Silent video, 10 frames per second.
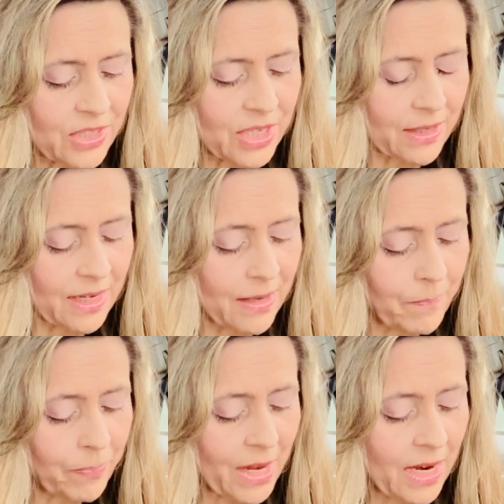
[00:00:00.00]
charity,
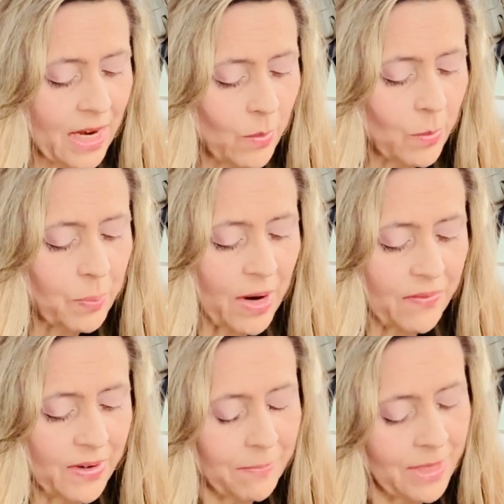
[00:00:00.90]
it will
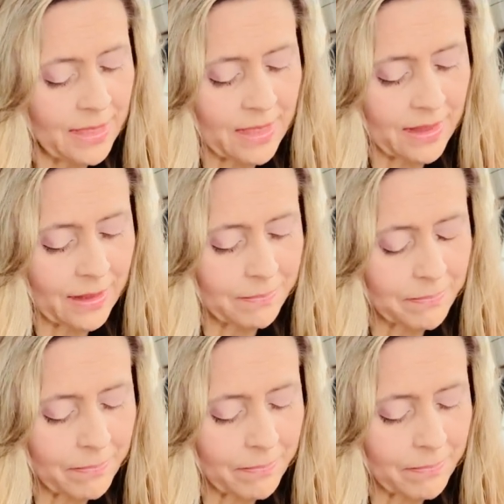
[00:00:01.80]
profit me nothing.